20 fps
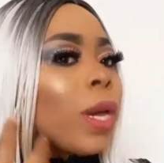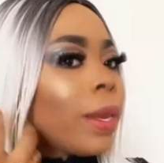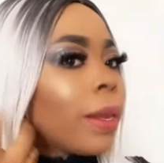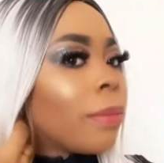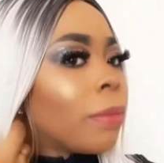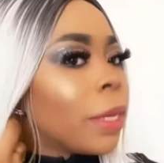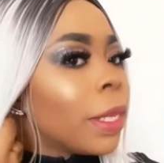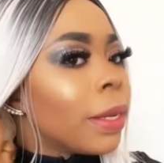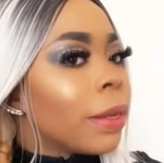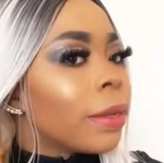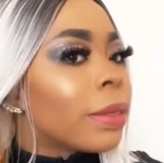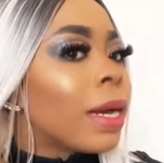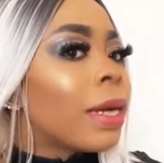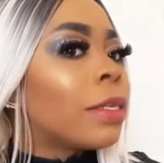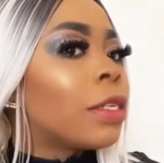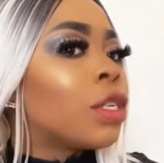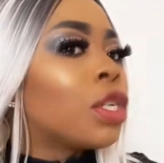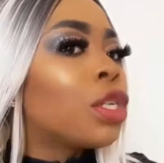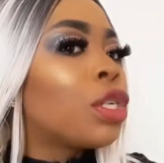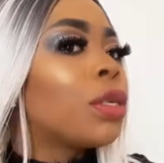wait a minute I
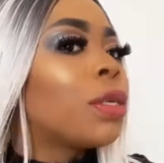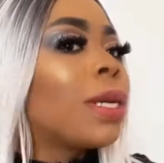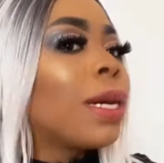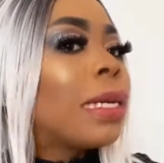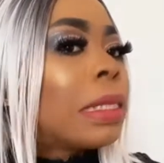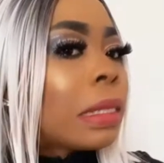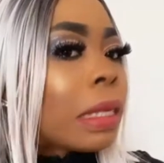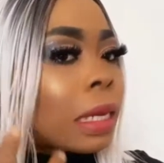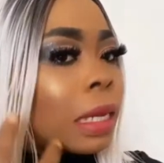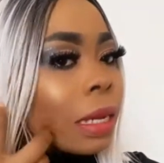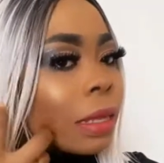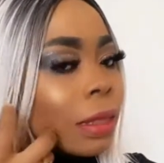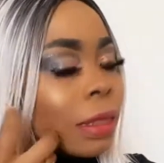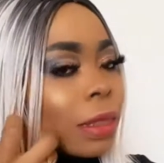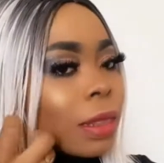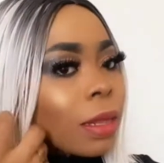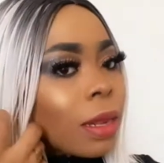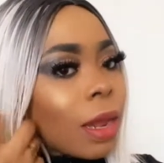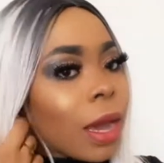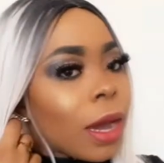did not show you guys the length
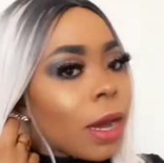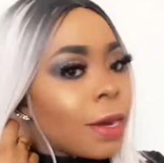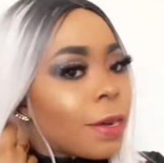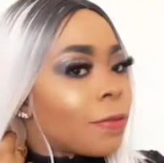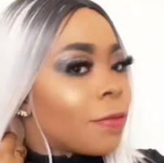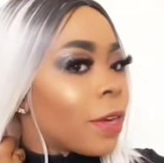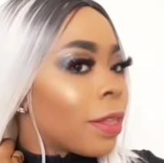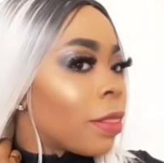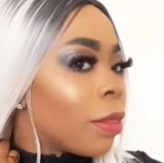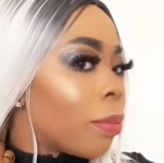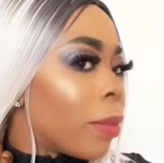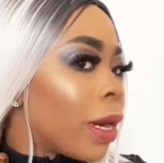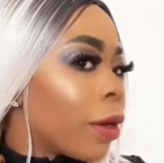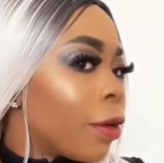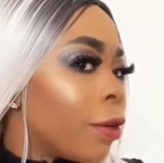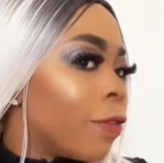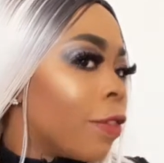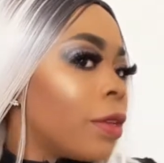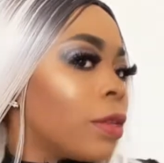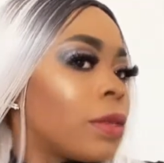that I have at the back
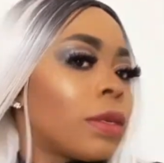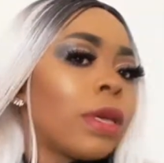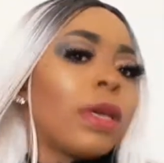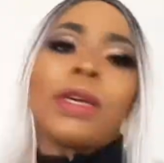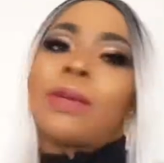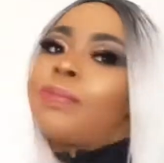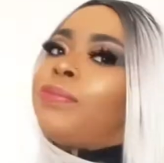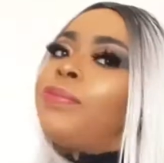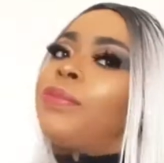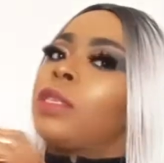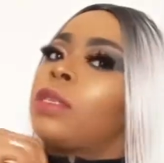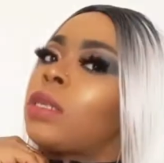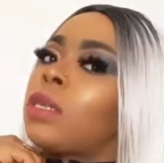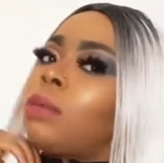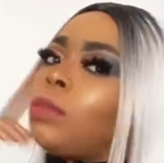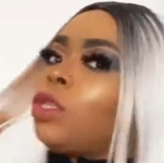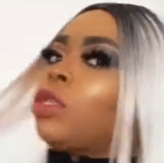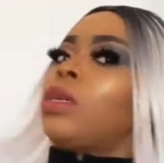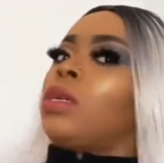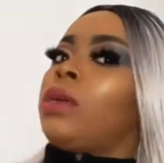of this cap let
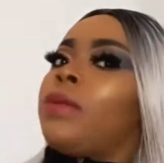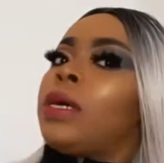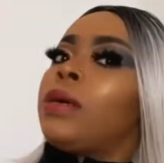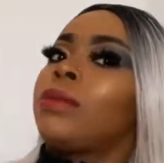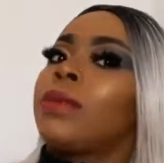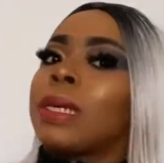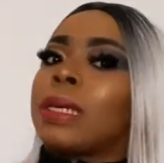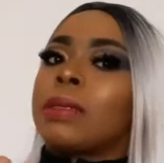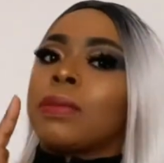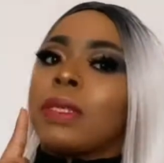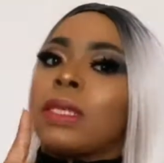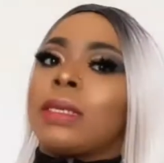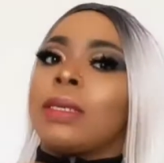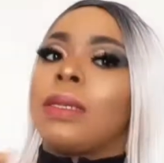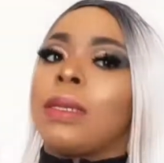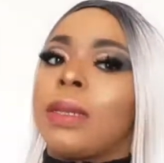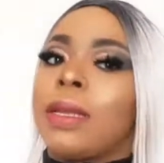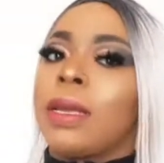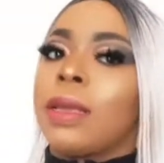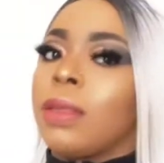me turn around you guys will see
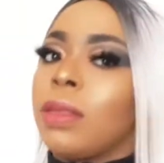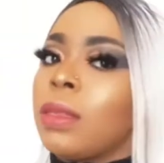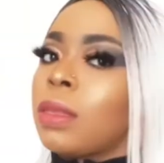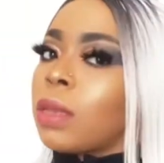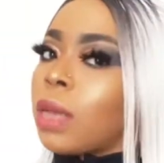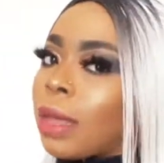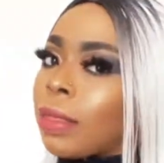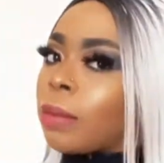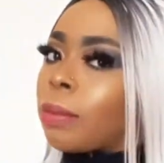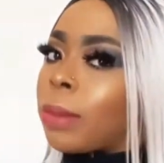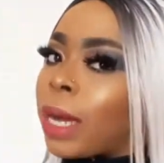the length at the